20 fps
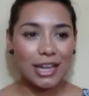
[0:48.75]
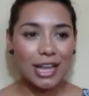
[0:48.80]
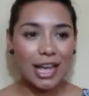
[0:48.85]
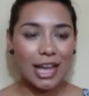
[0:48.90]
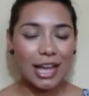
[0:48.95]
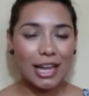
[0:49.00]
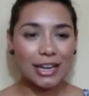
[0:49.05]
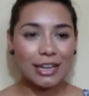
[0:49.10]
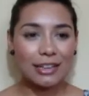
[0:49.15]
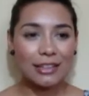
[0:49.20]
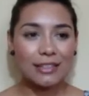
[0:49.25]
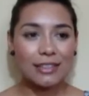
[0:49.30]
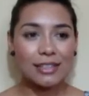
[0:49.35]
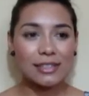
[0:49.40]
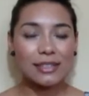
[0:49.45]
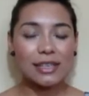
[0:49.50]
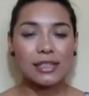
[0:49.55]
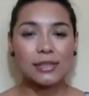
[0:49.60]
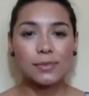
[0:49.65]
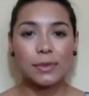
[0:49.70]
and
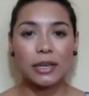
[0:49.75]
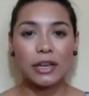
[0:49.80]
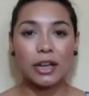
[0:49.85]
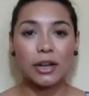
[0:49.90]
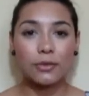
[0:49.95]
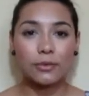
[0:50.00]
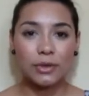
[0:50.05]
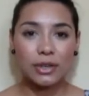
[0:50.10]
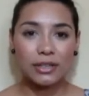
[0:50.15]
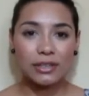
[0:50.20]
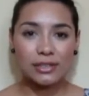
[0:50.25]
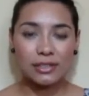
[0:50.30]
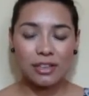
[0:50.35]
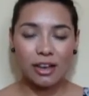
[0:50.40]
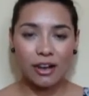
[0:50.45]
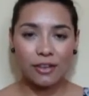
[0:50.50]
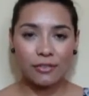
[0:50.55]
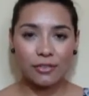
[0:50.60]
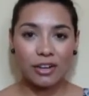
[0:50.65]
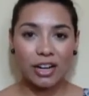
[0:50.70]
this has been a
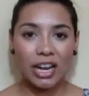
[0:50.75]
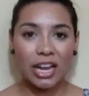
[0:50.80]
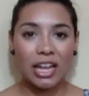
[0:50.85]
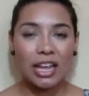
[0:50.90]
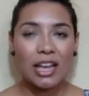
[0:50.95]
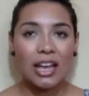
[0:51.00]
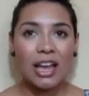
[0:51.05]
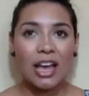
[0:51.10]
rediscovery.